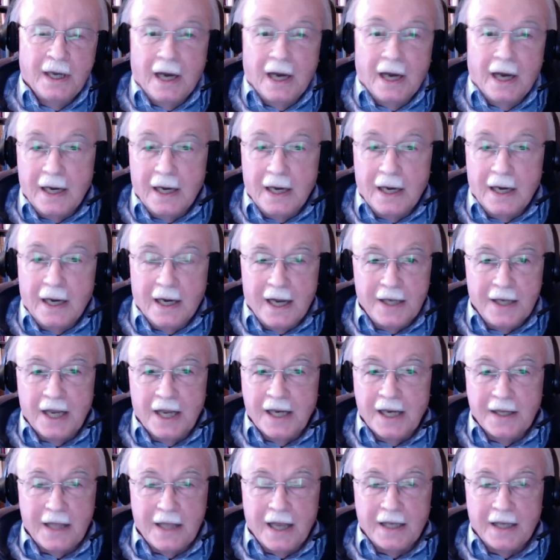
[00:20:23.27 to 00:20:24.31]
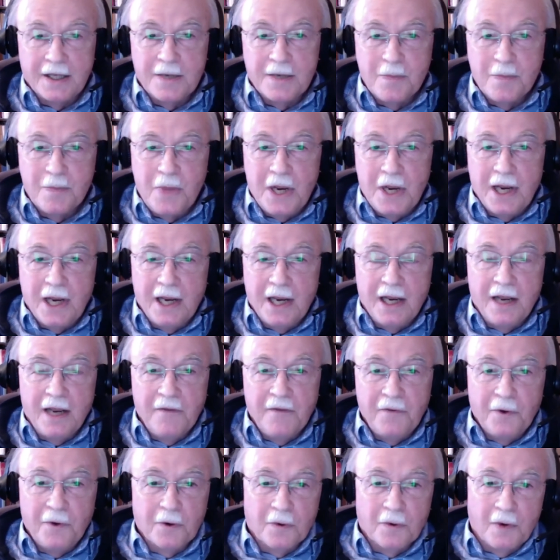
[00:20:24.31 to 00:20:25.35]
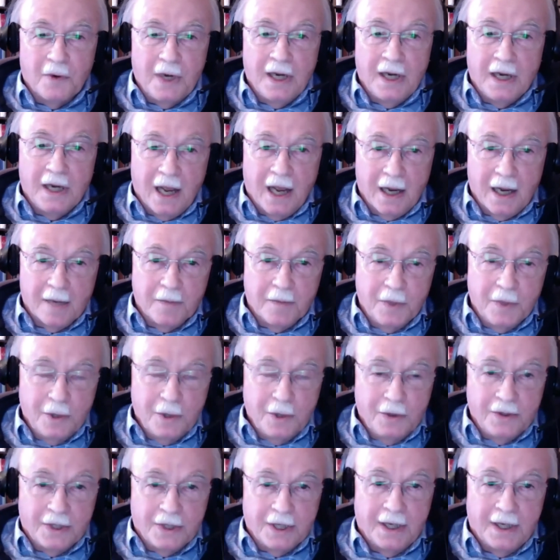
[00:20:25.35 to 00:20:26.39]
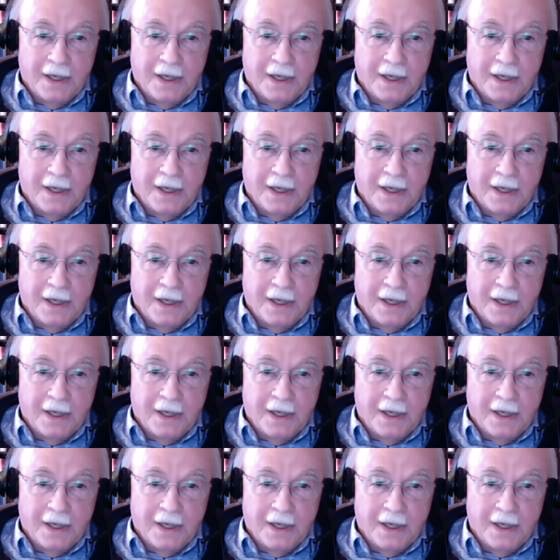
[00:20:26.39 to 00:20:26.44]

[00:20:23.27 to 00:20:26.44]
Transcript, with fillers: I, I take that to be if you're in Alamut,